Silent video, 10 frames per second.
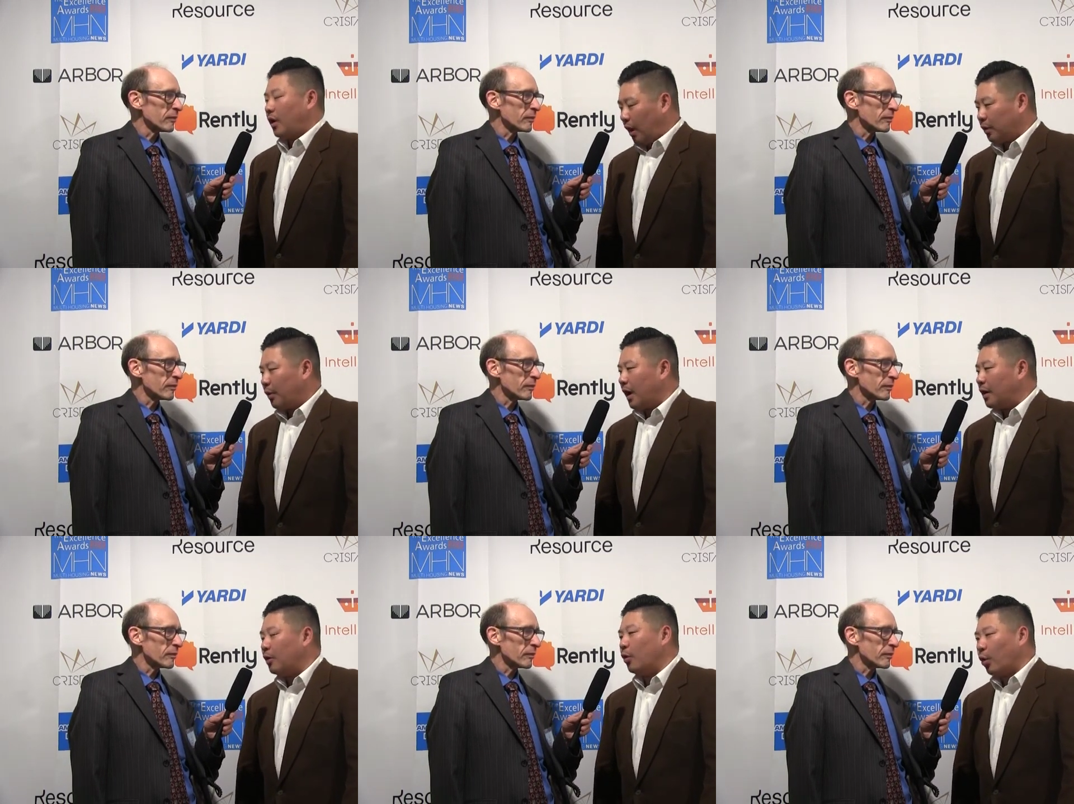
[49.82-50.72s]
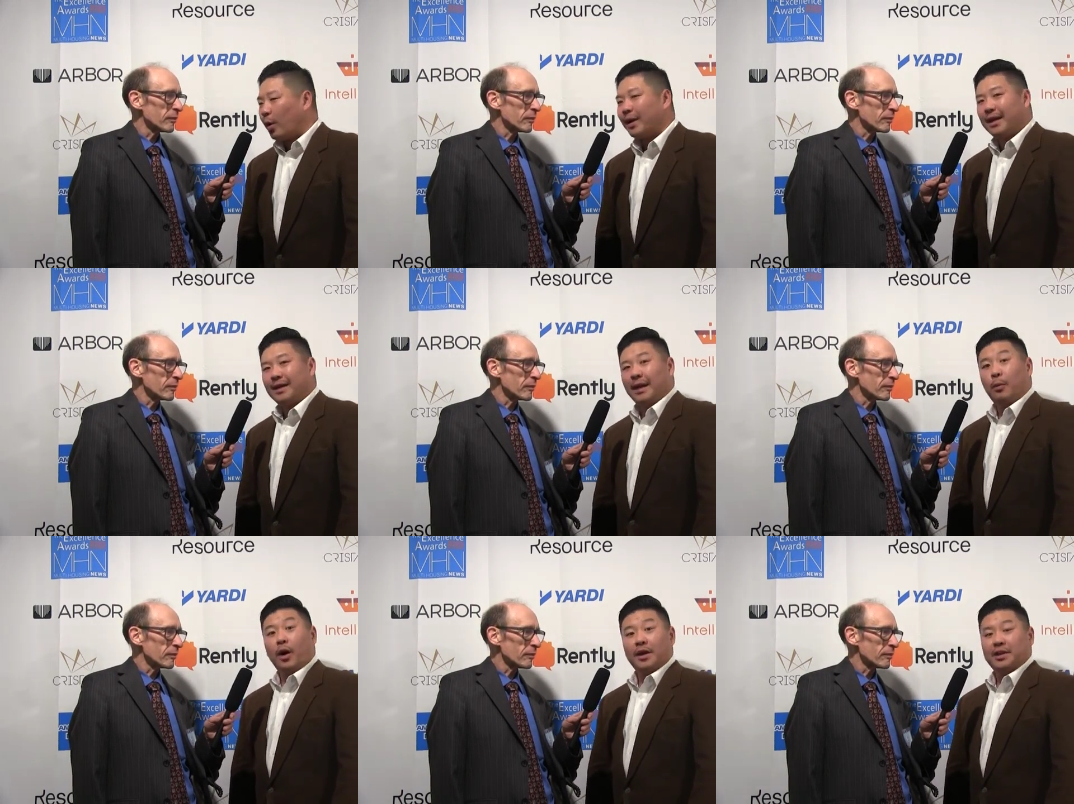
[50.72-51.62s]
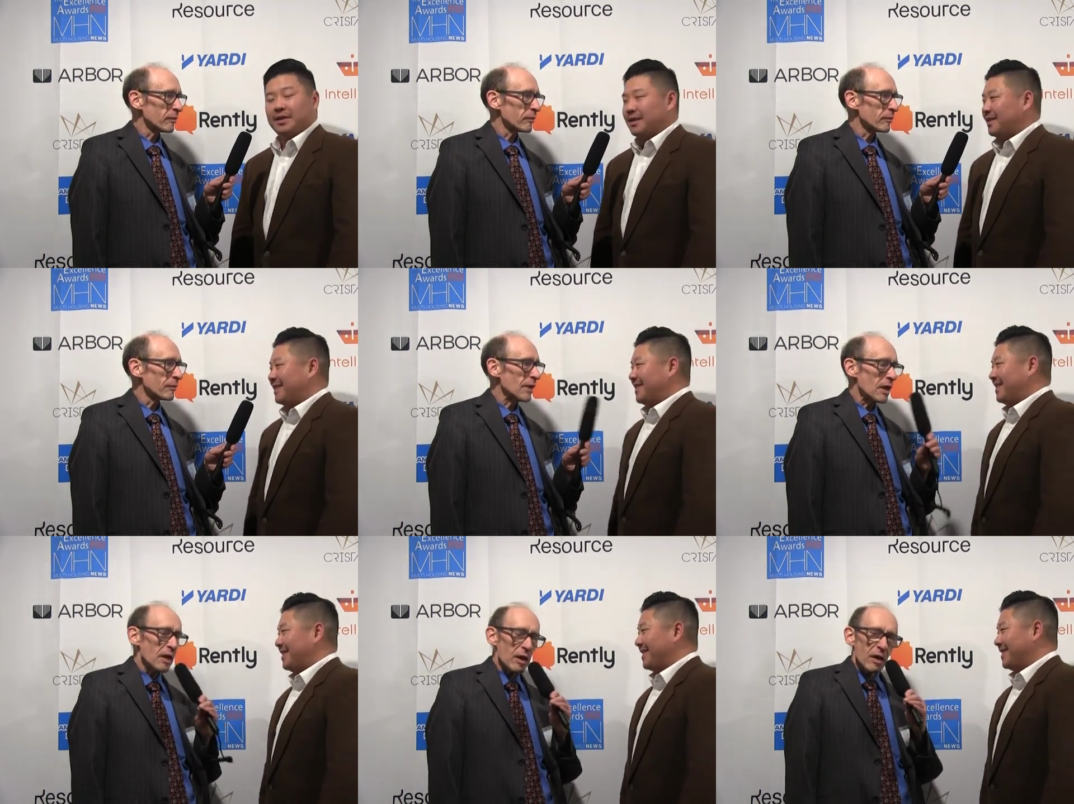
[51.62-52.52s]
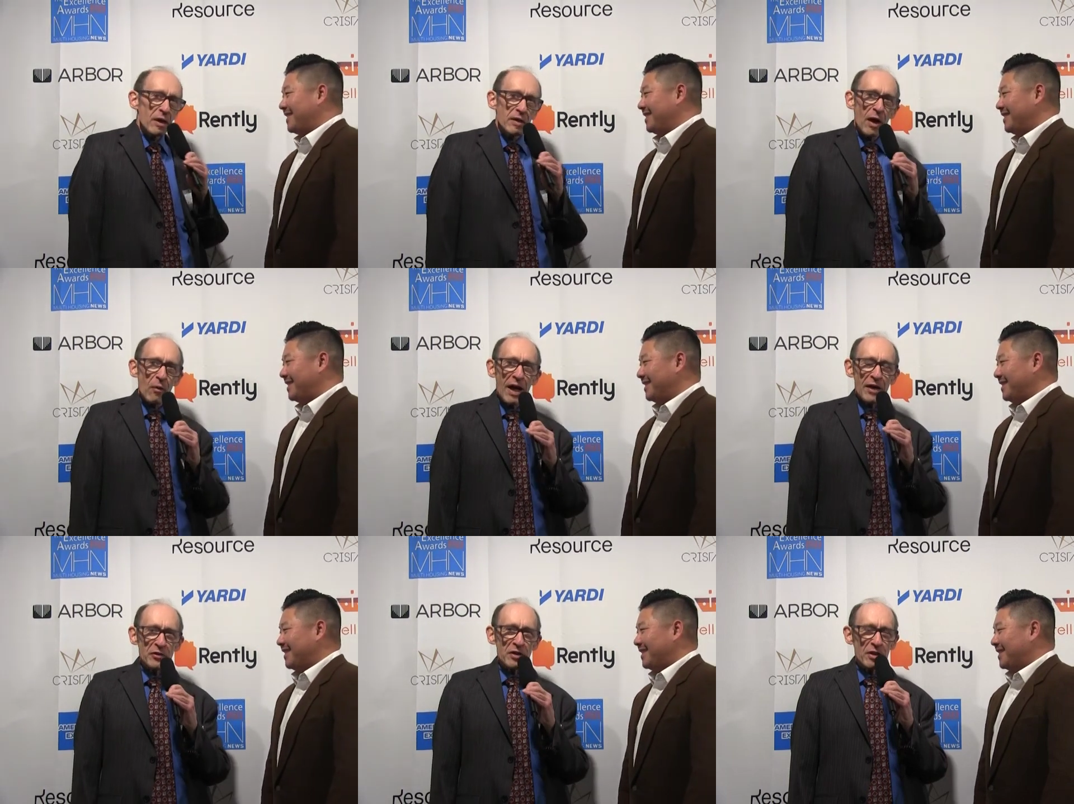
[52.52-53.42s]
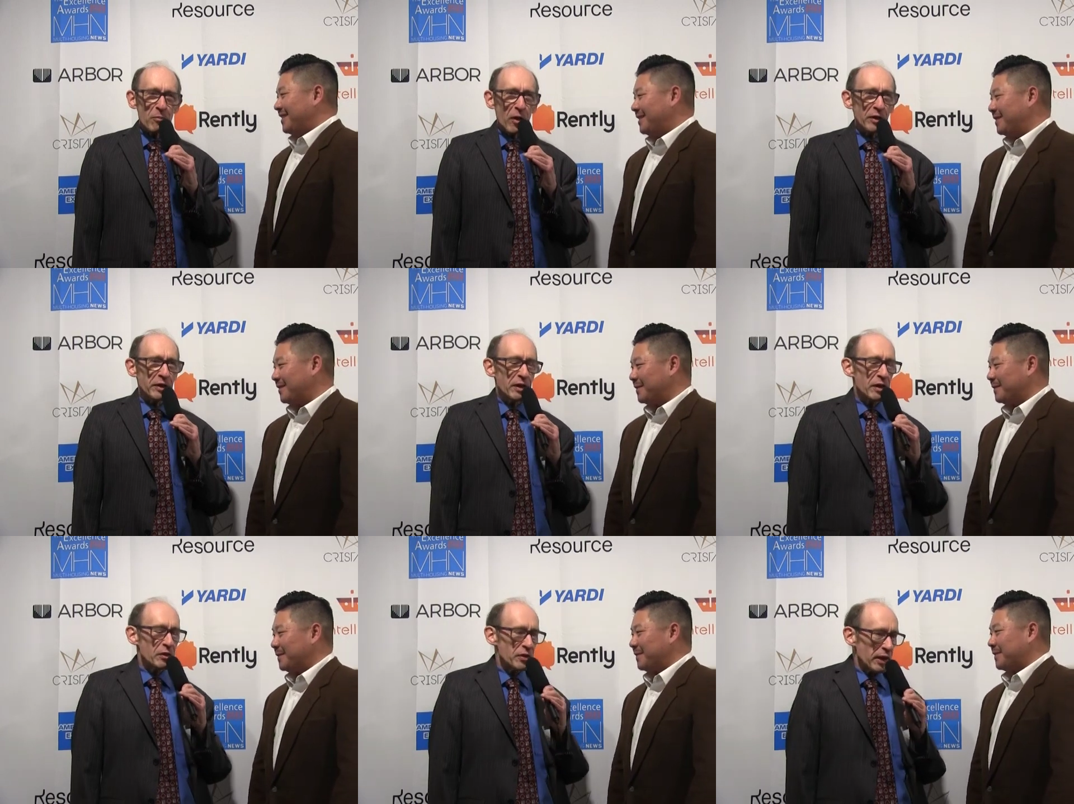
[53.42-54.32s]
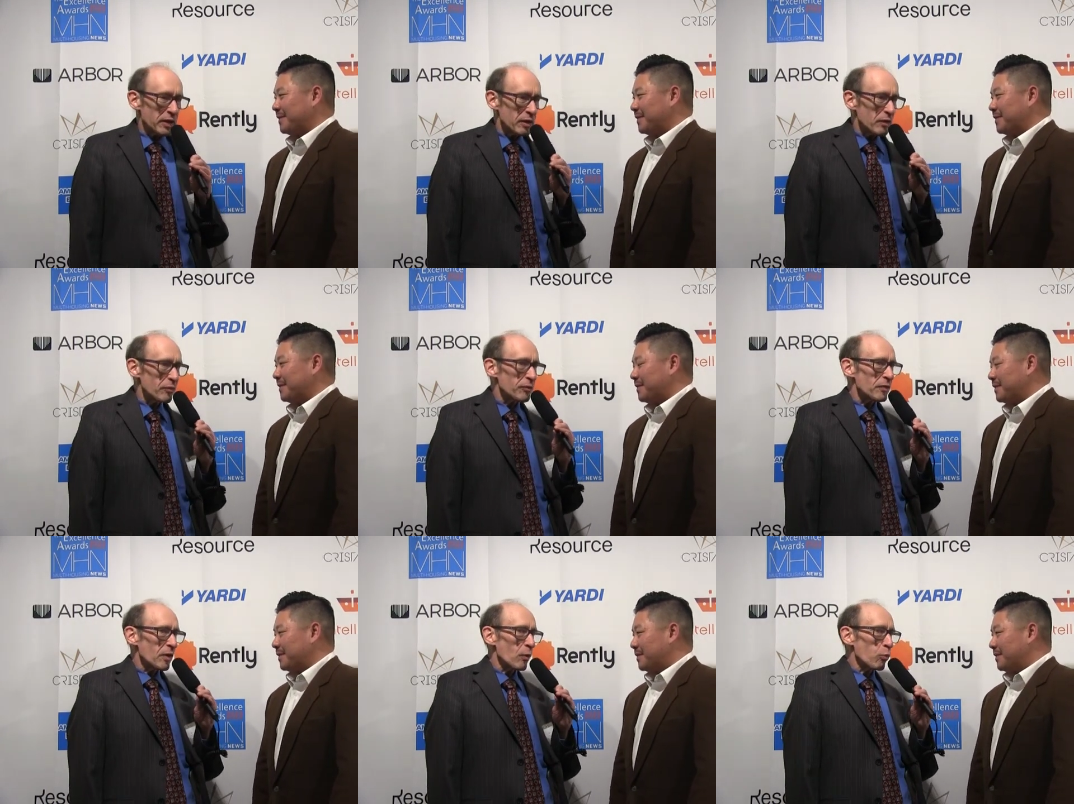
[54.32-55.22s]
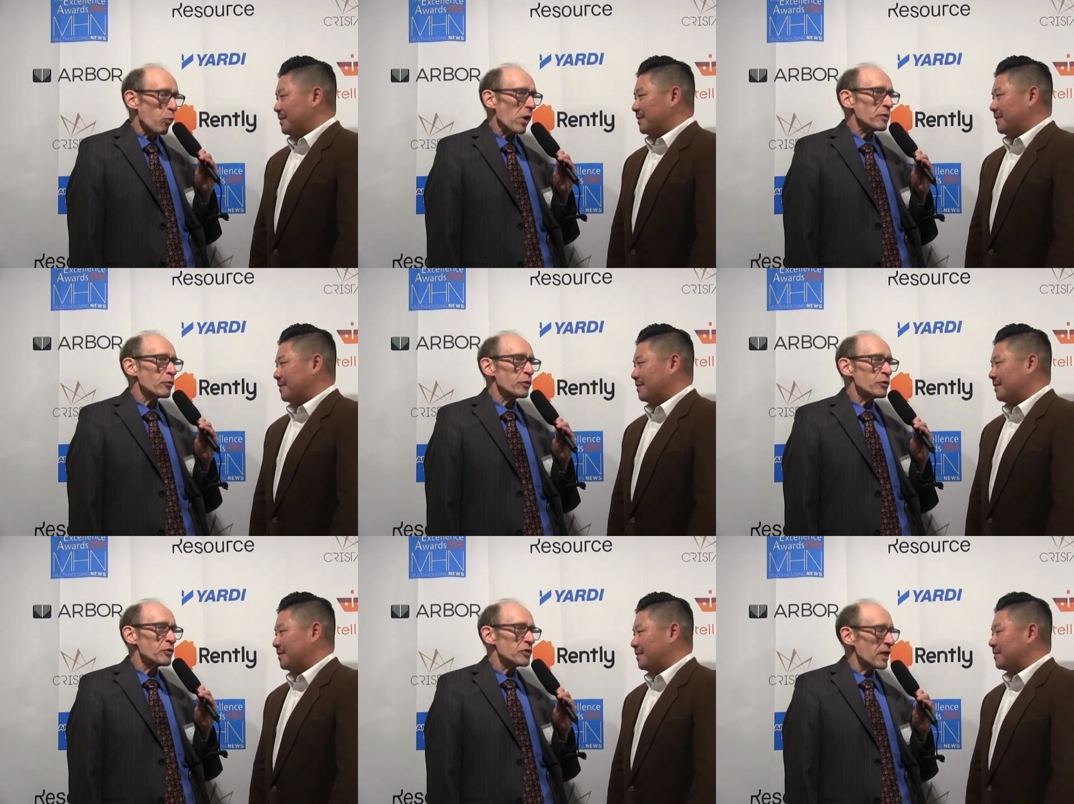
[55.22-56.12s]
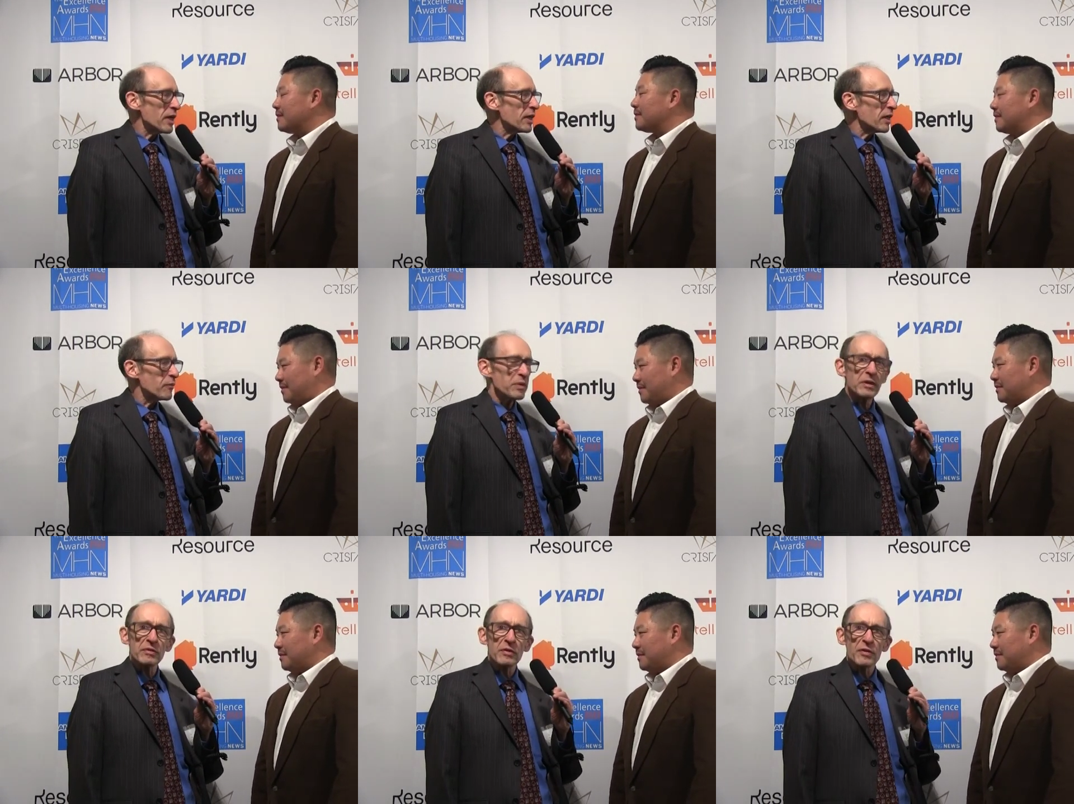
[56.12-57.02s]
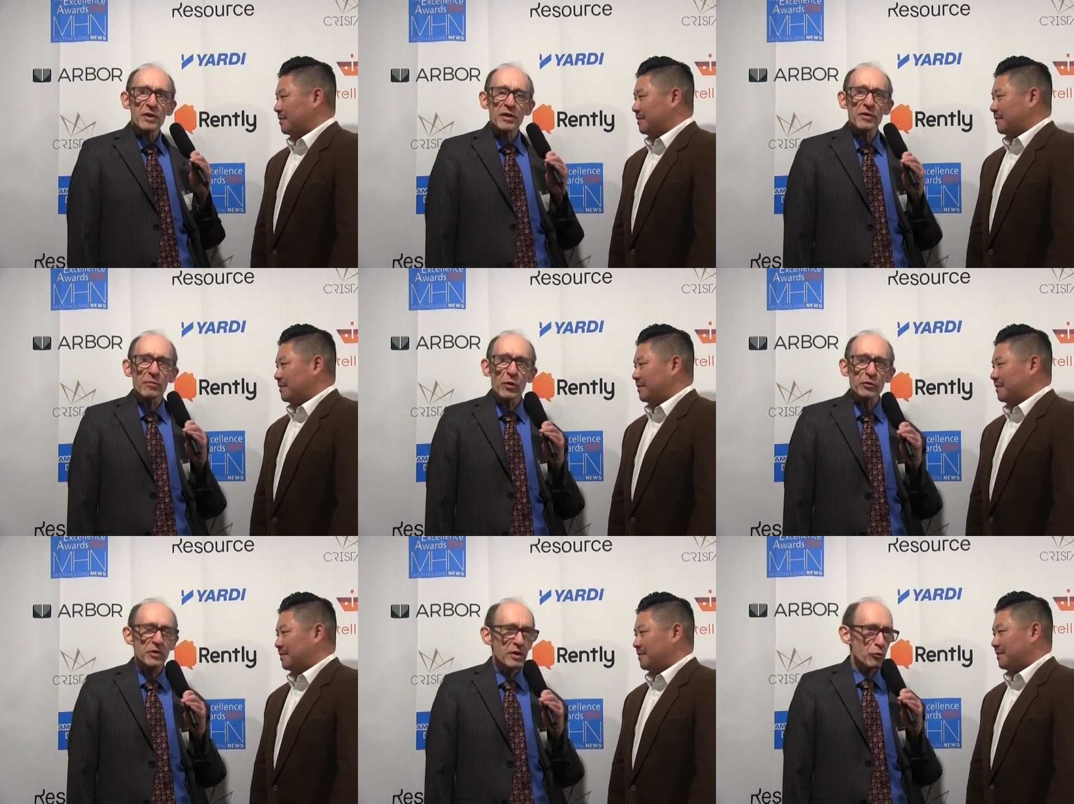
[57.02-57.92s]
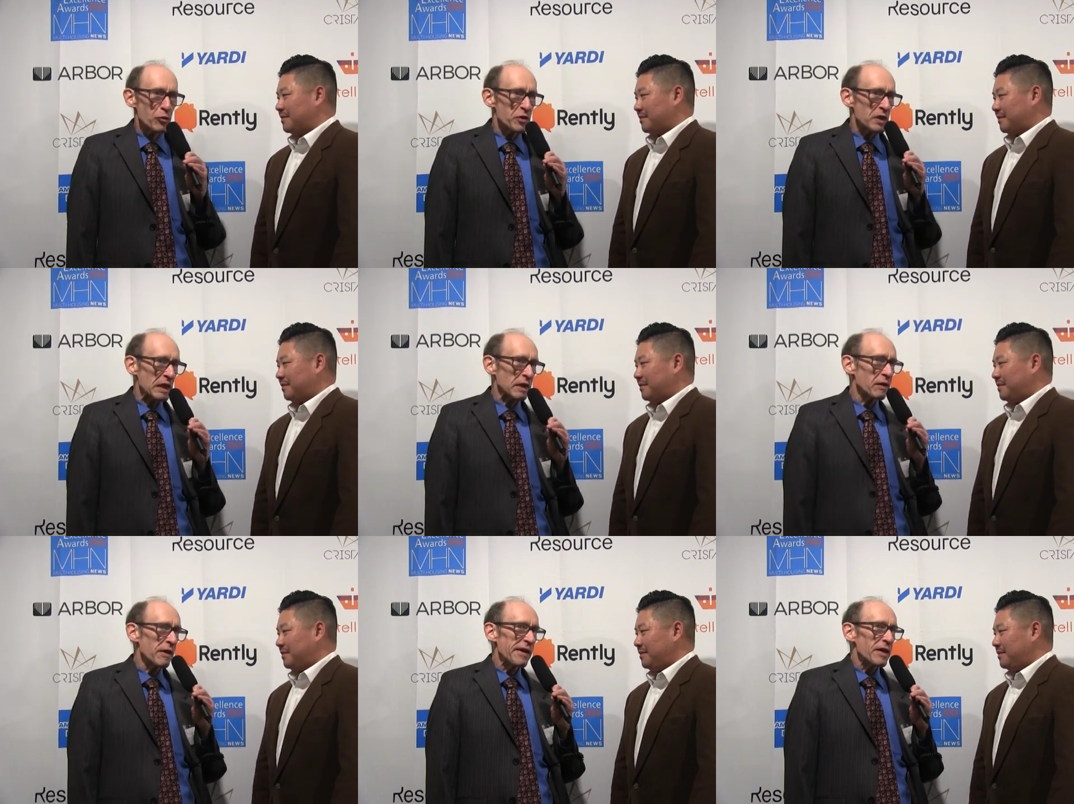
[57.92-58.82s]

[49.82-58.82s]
Speaker 1: Colorado, Oregon, and Washington.
Speaker 2: Now, as a, a, marketing executive, what would you say have been the, the most interesting